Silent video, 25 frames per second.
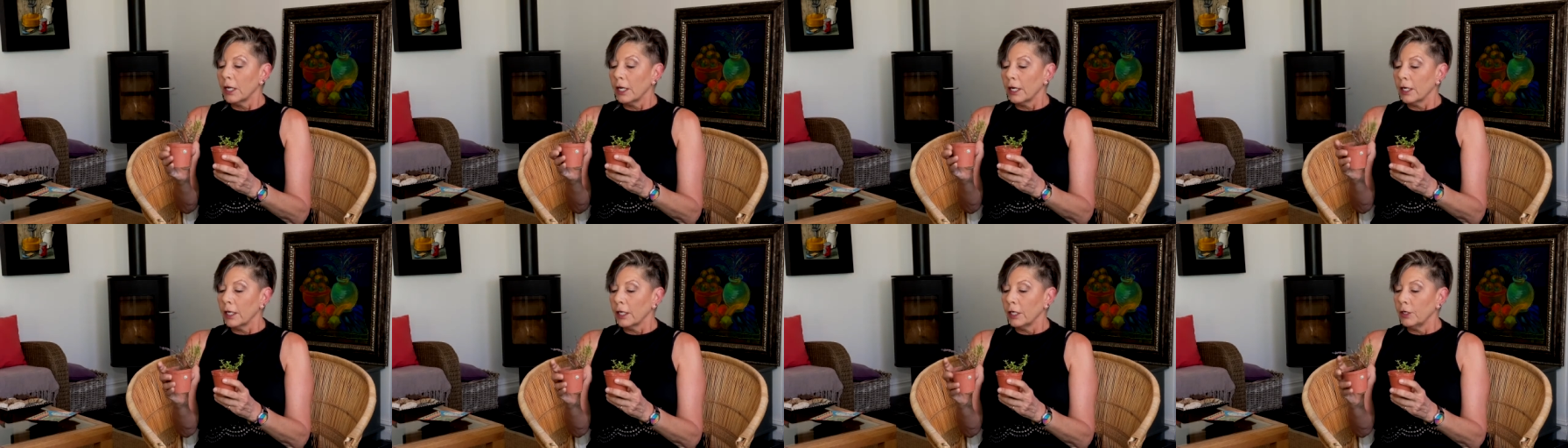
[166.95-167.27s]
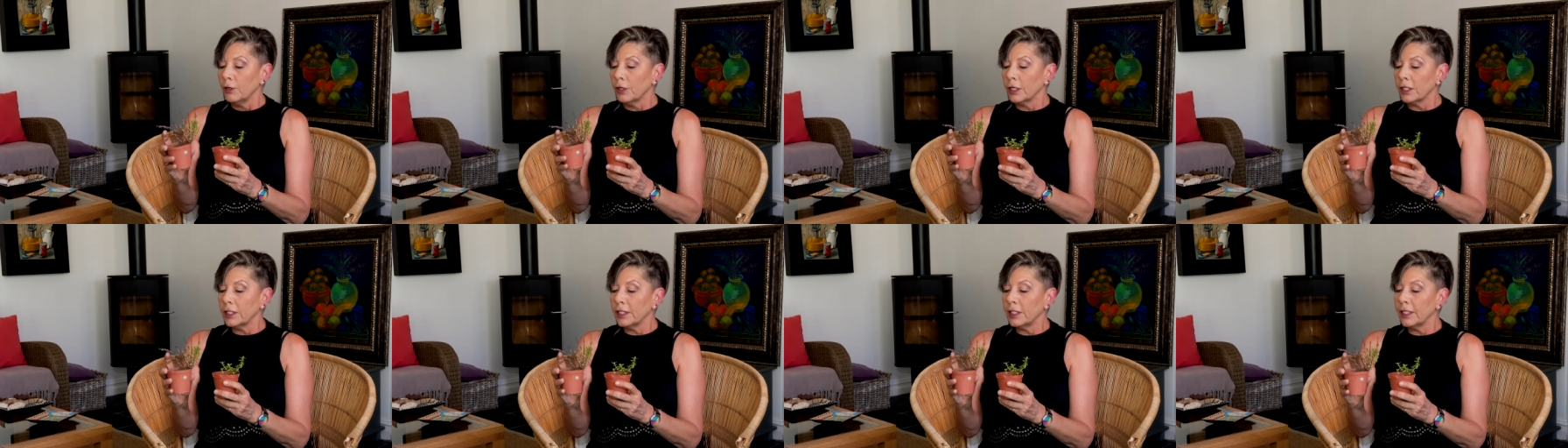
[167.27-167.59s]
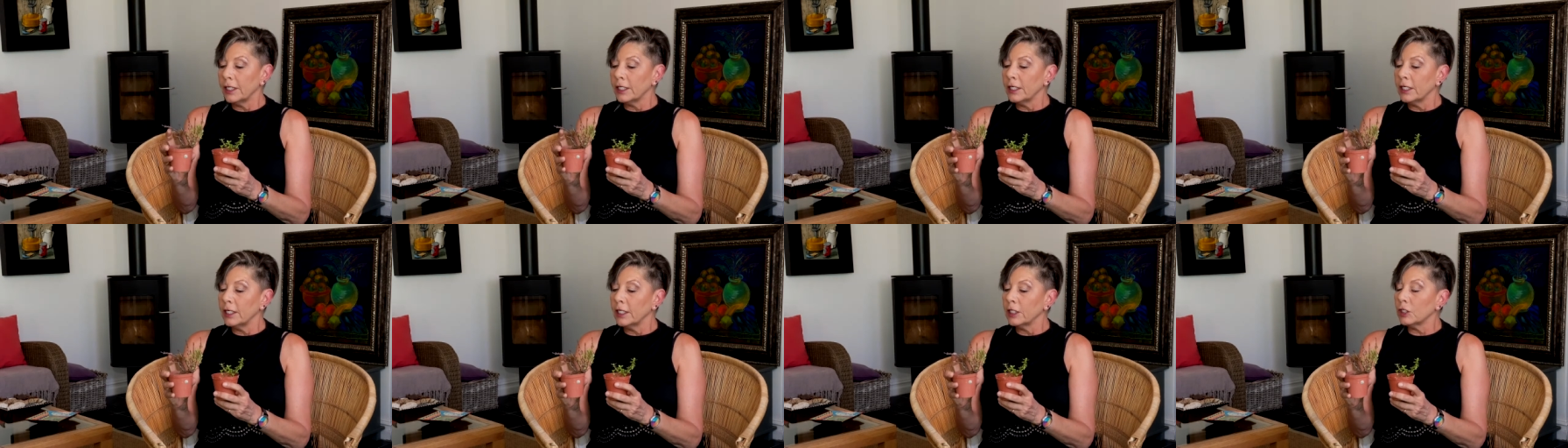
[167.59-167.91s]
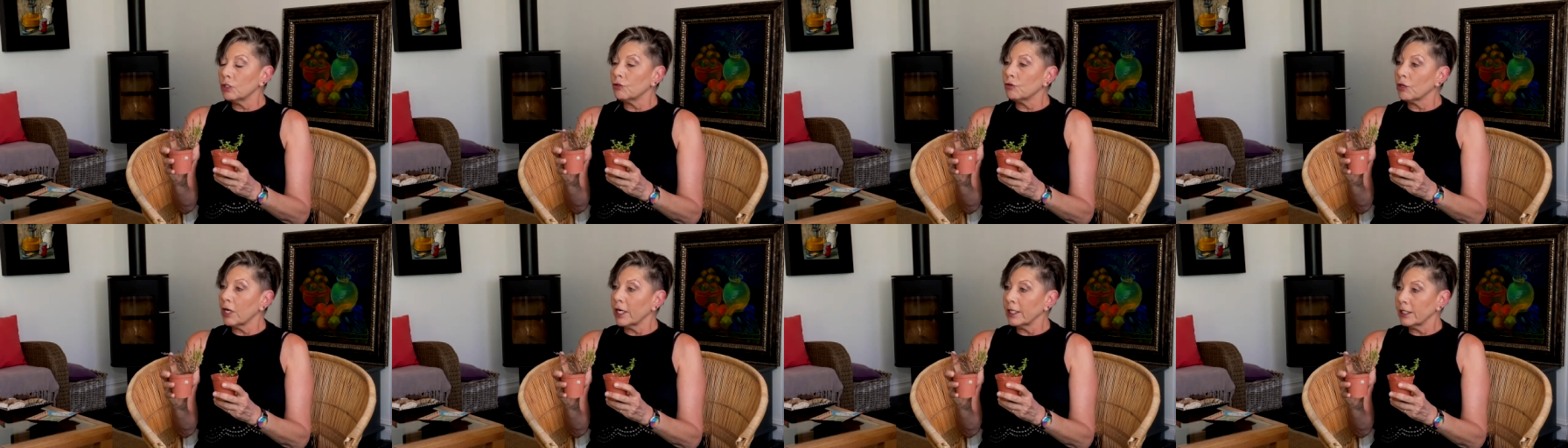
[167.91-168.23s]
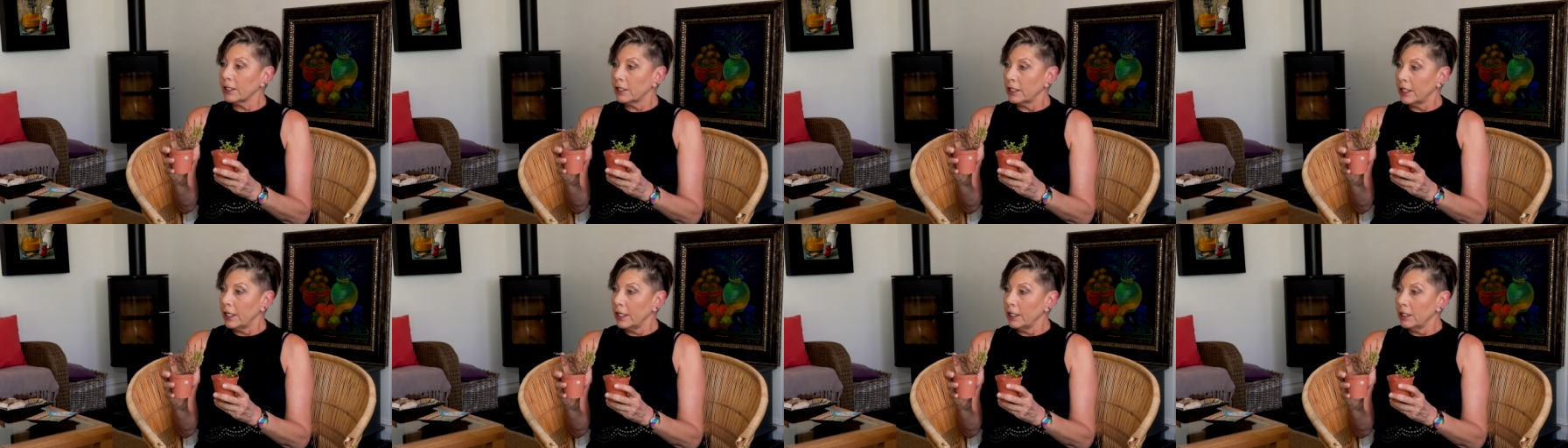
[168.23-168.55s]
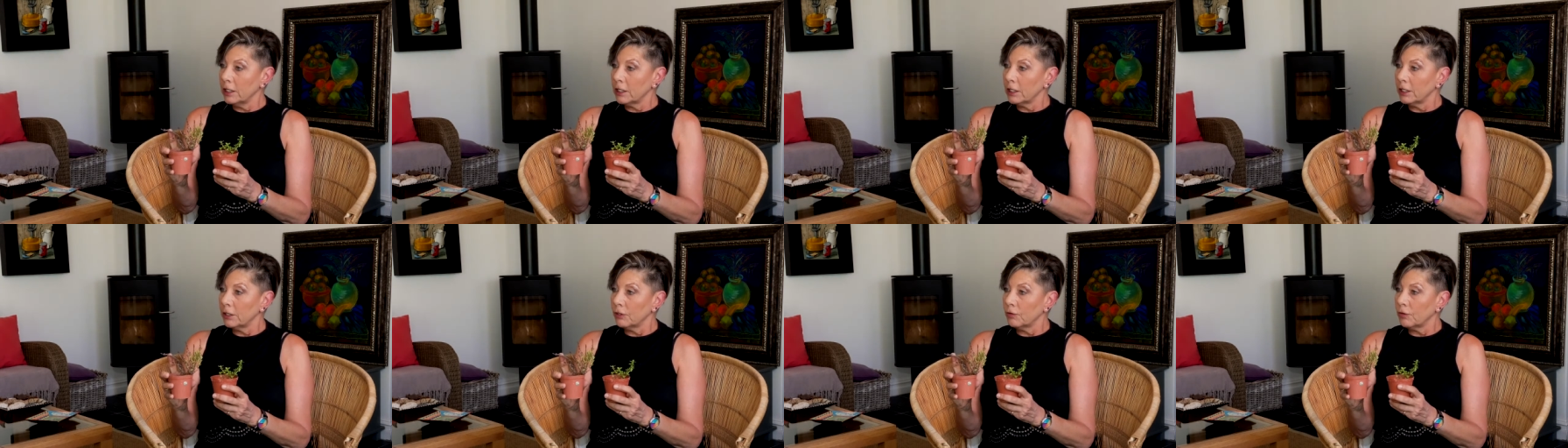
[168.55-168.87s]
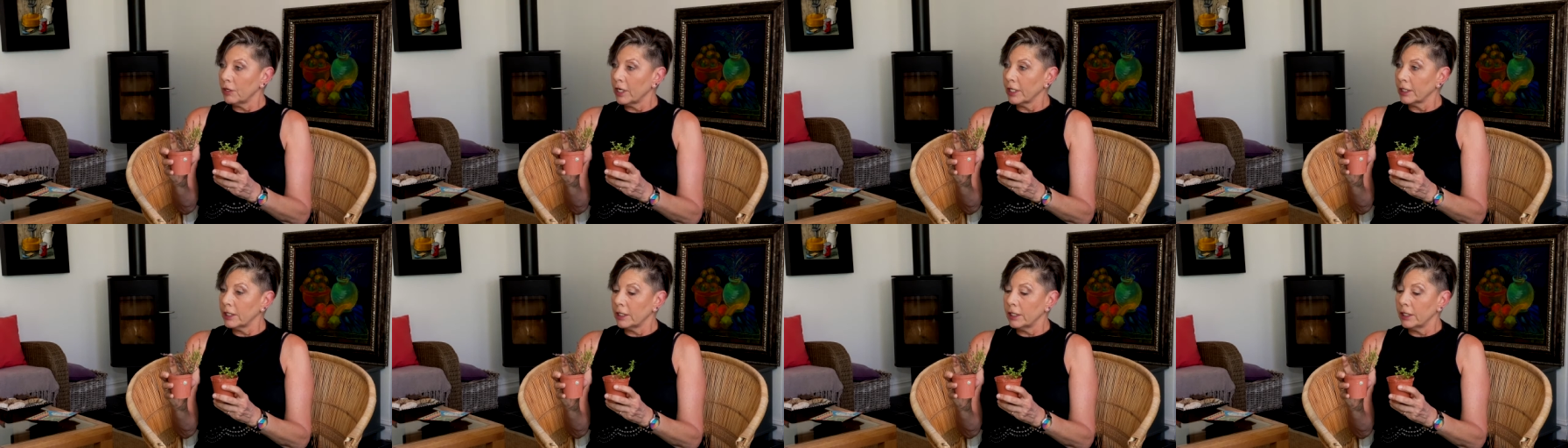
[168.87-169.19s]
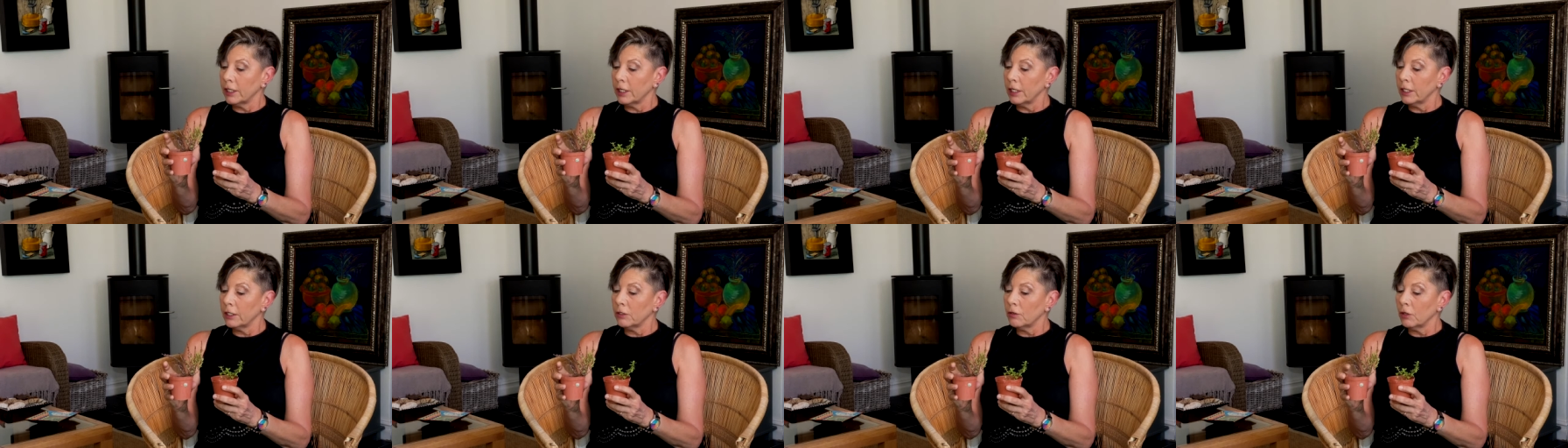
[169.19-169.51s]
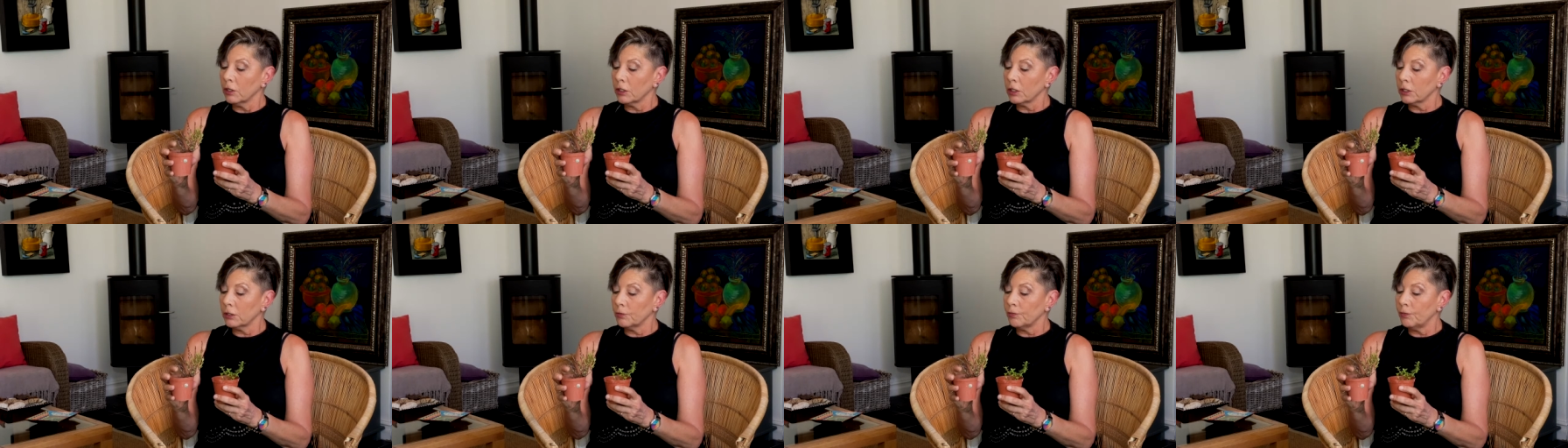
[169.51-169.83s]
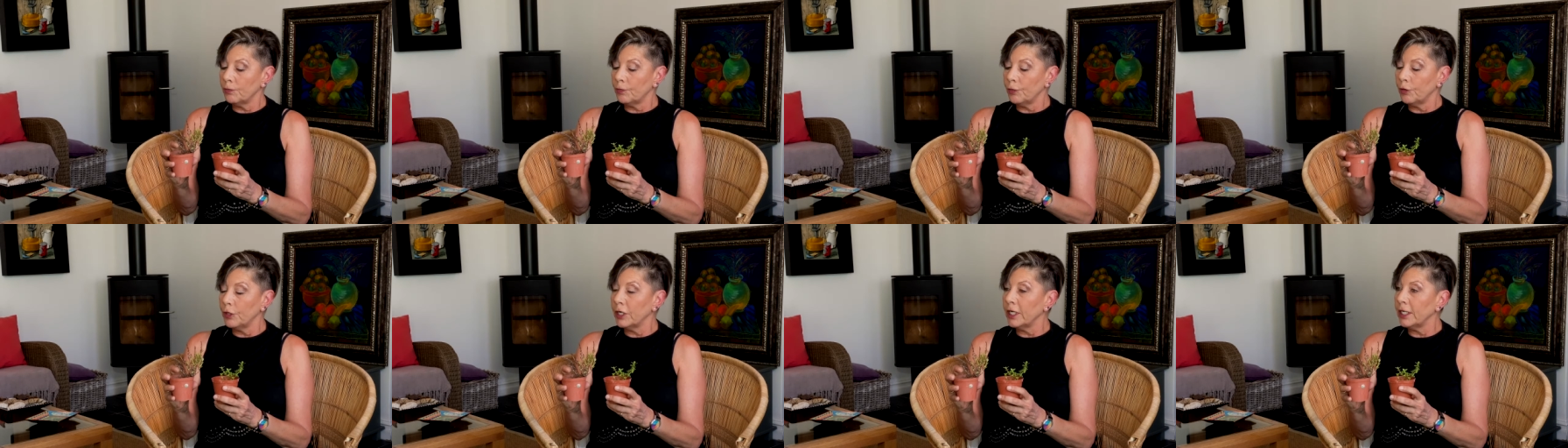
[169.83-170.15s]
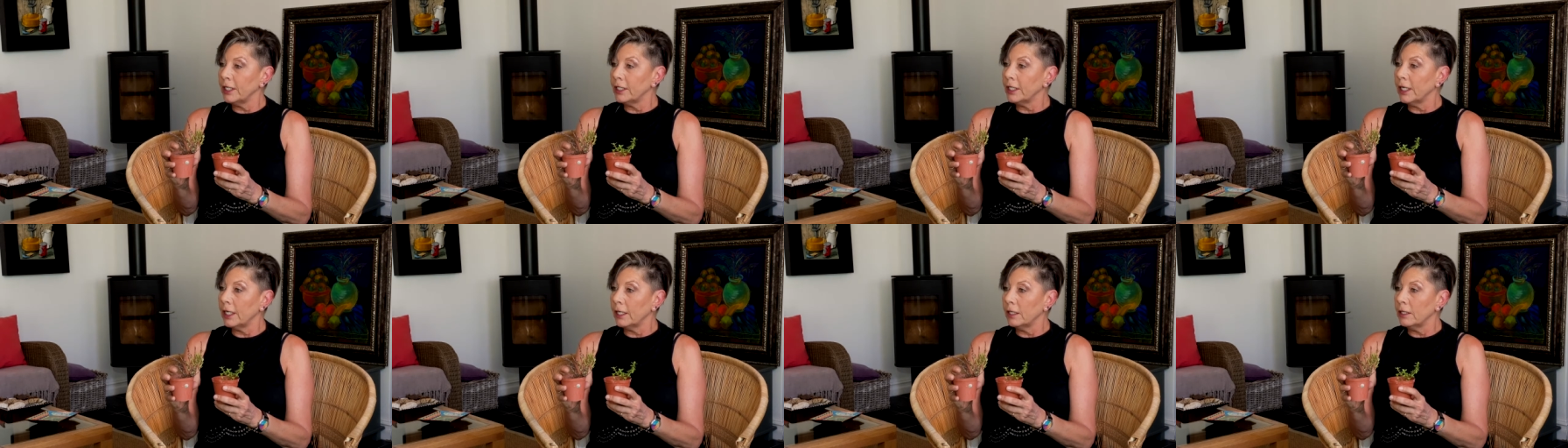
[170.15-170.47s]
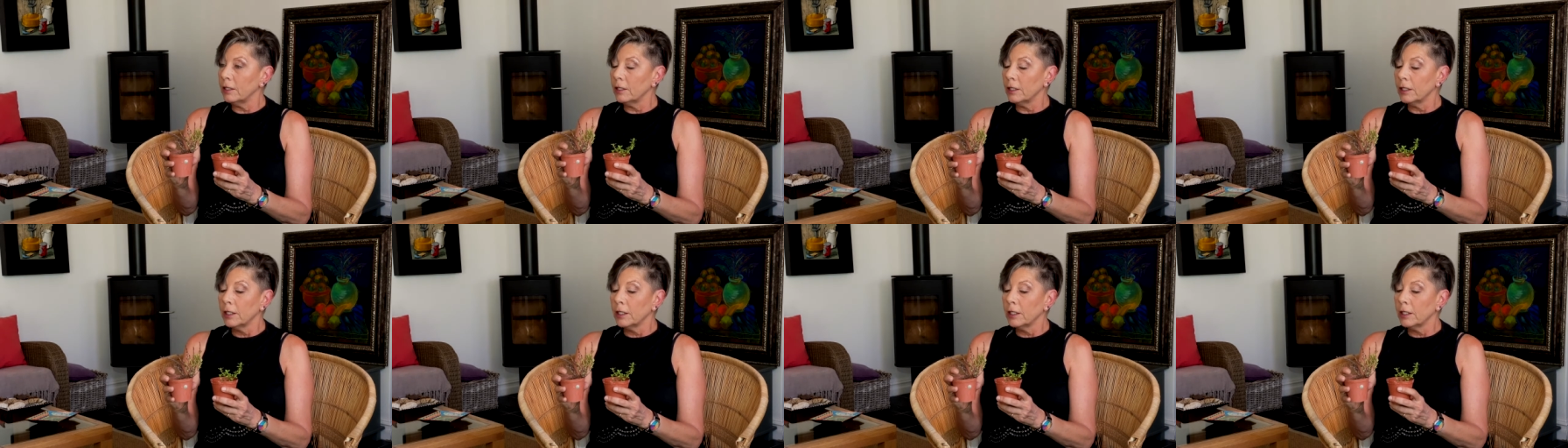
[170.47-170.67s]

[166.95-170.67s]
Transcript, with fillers: You can see it in its dry state right here. It looks pretty dead.